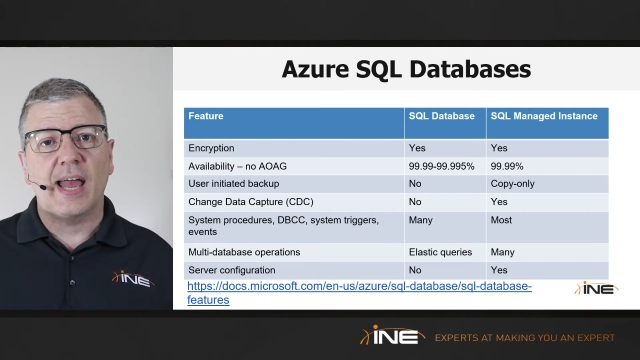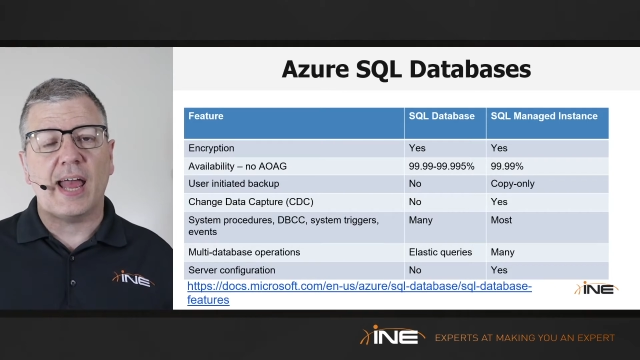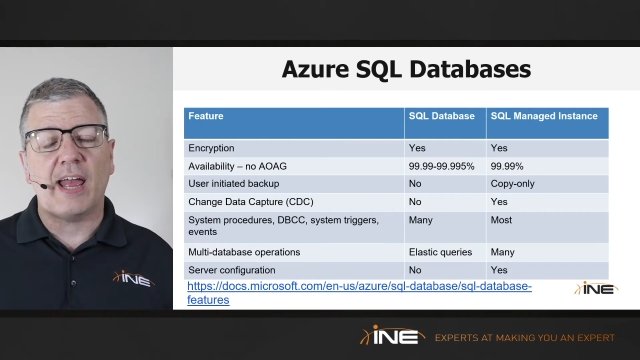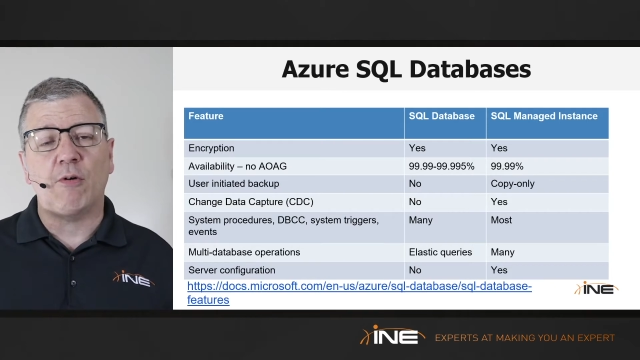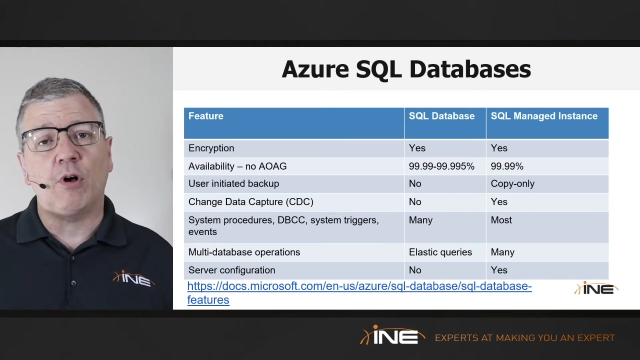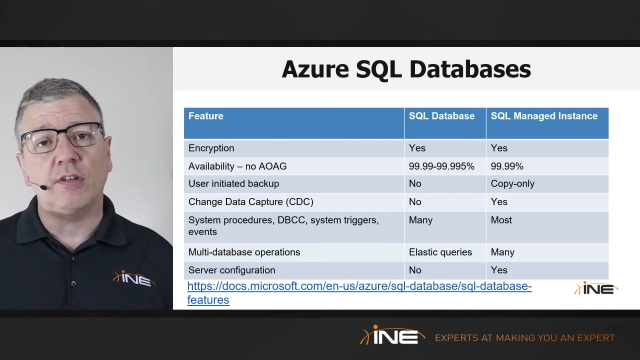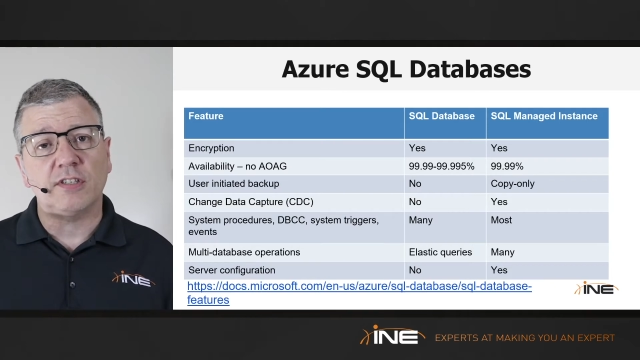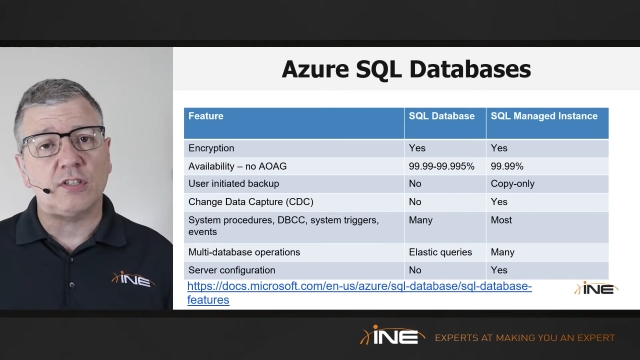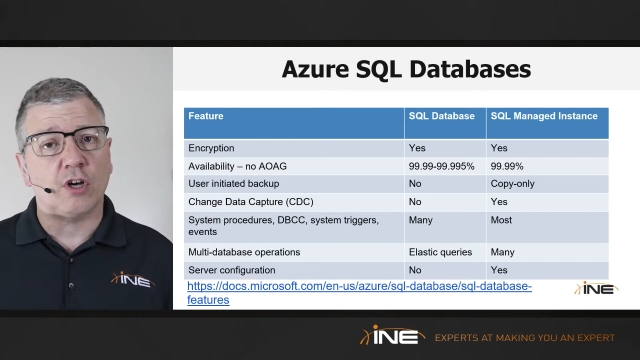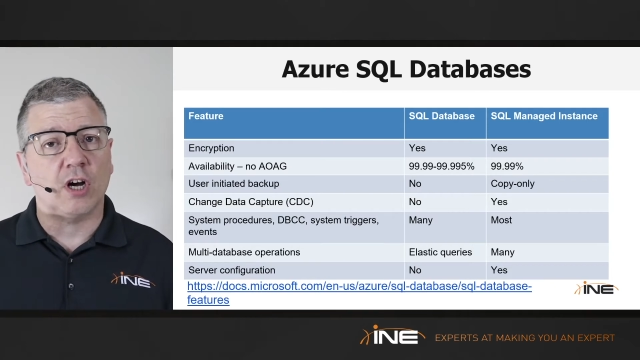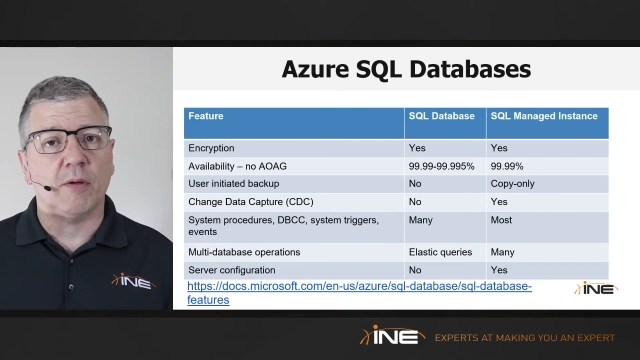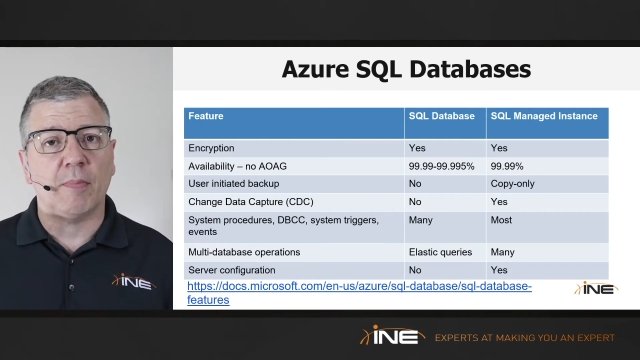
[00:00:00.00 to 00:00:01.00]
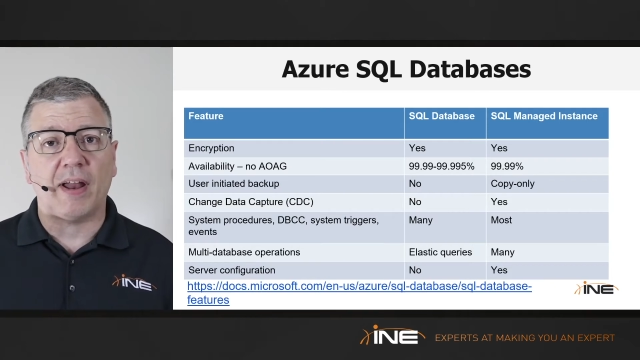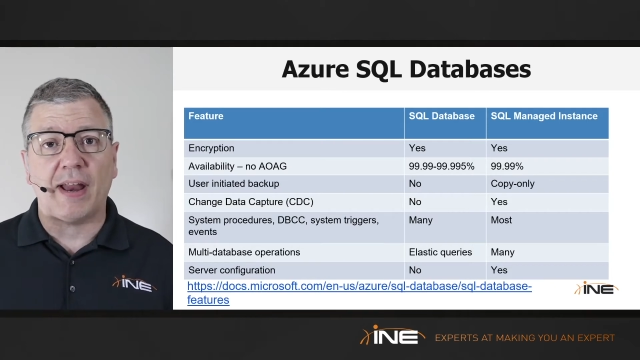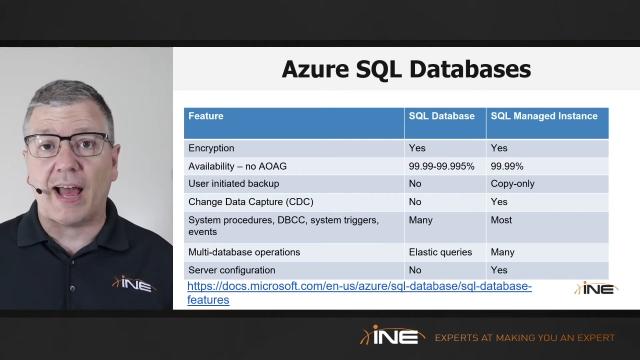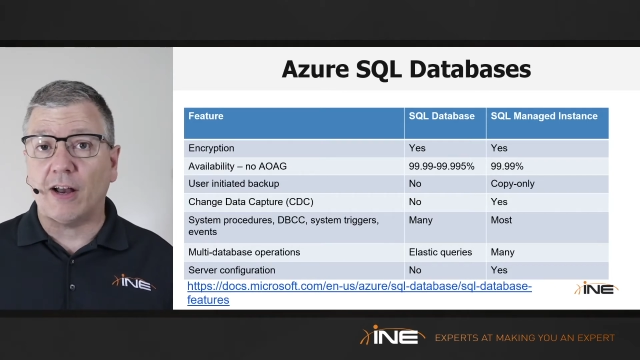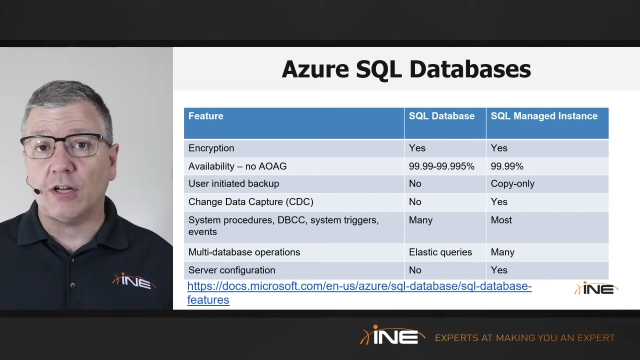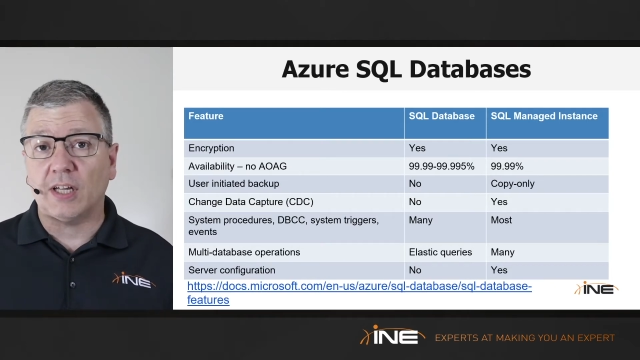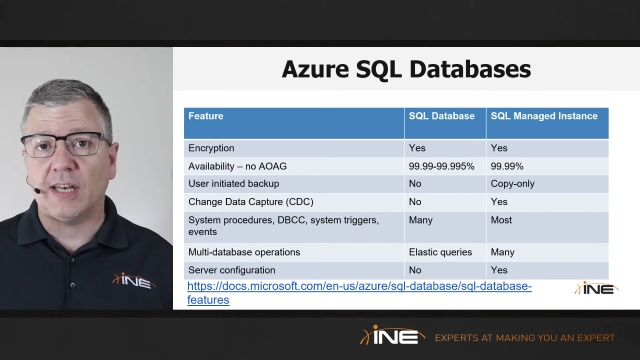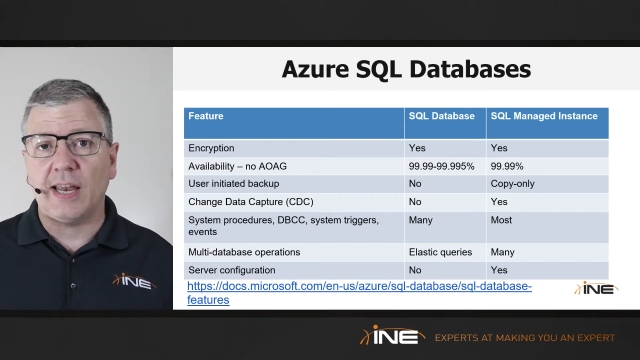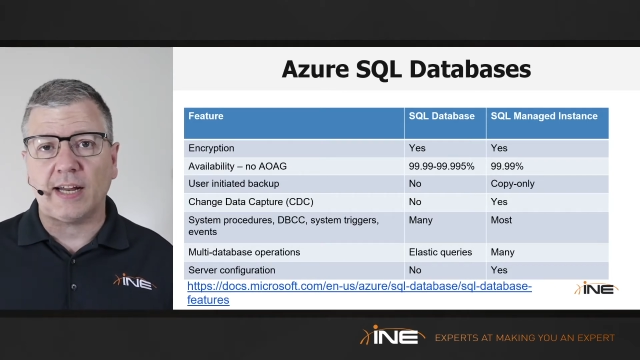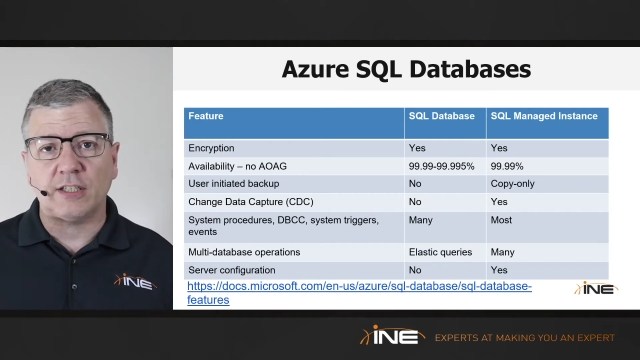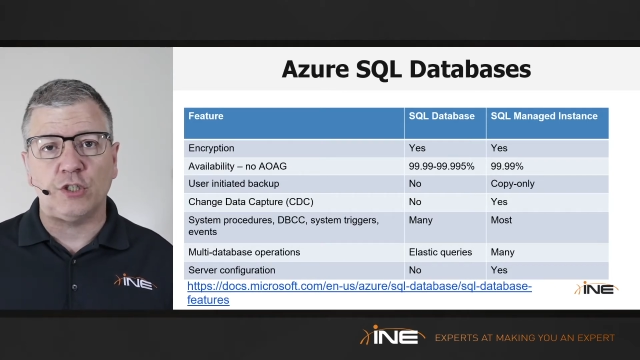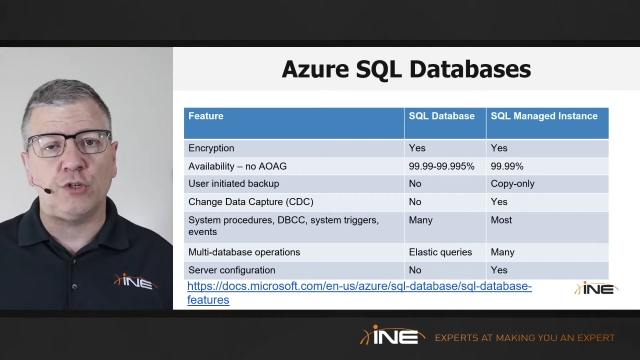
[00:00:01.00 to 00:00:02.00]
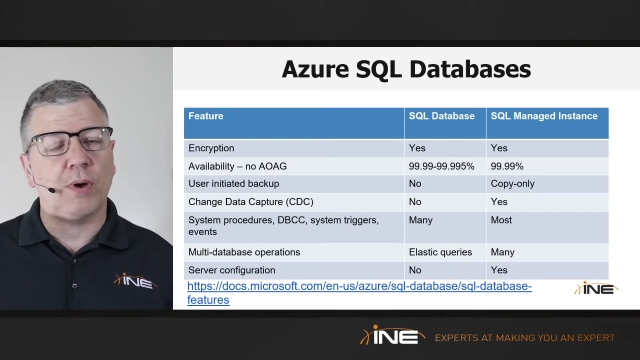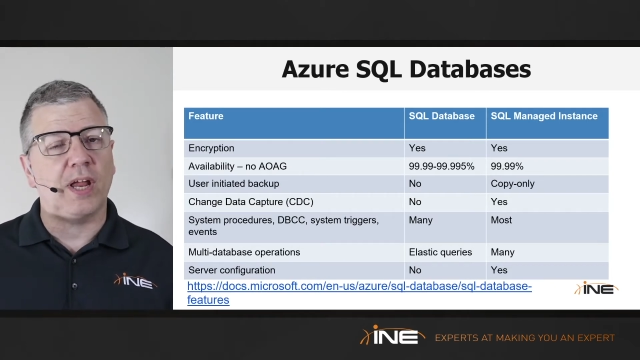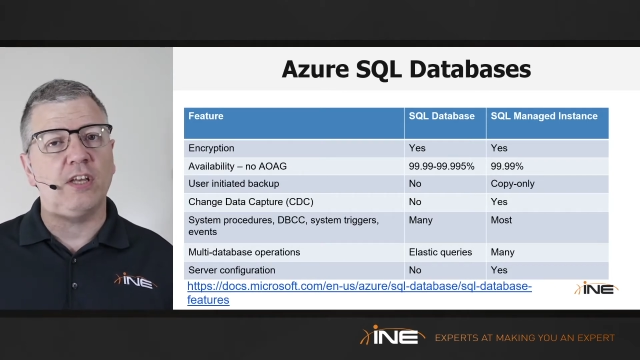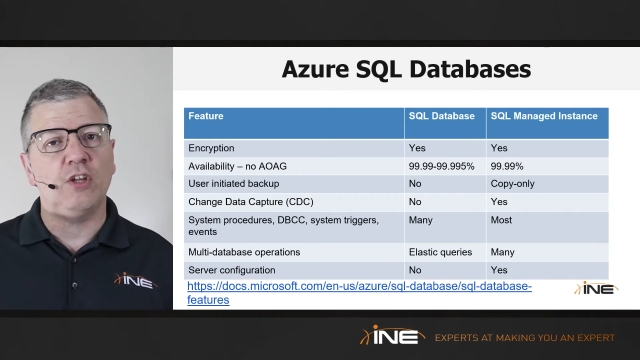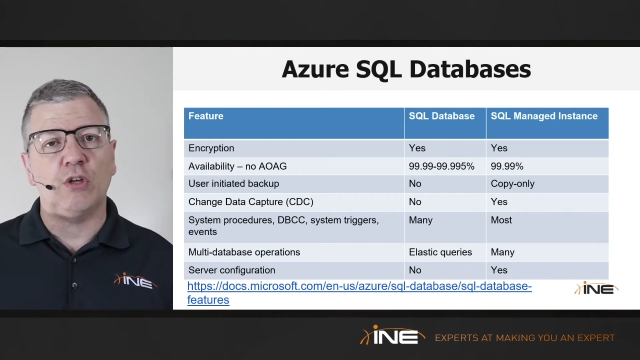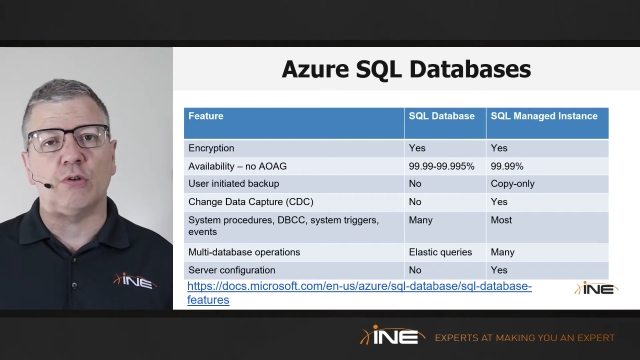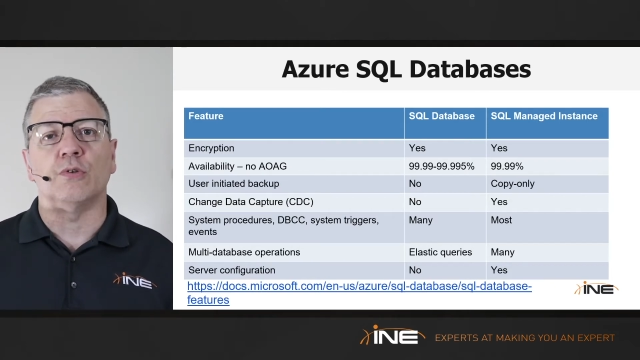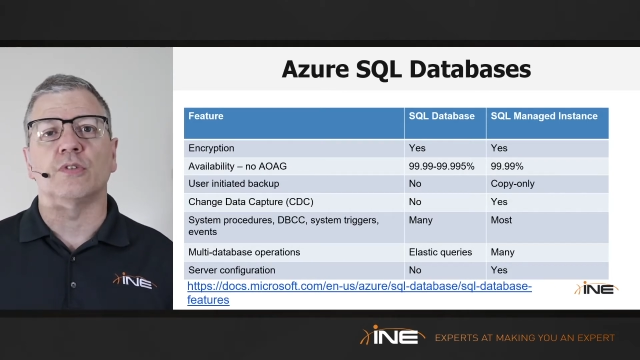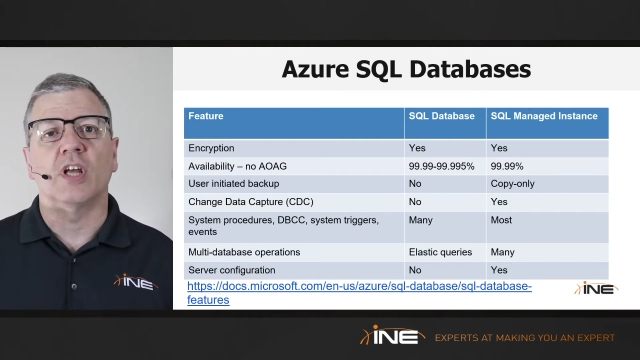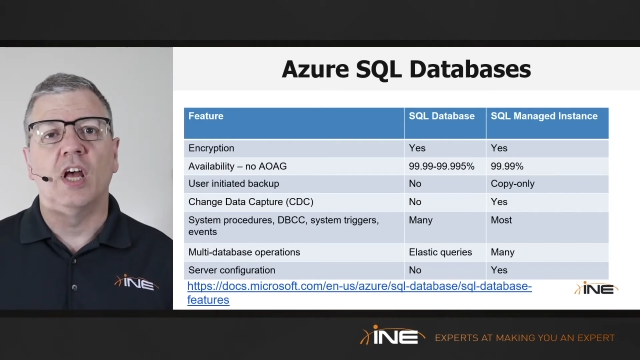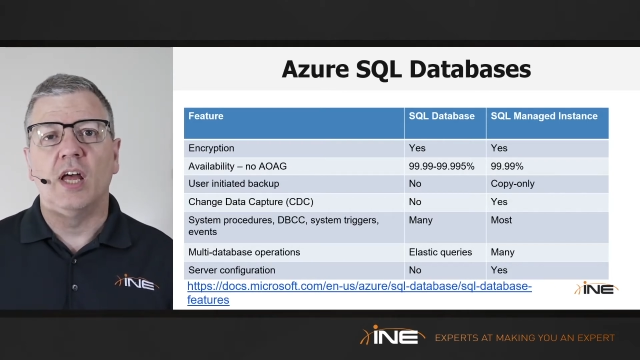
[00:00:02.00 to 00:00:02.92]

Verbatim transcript: and we'll also talk about how to connect to and use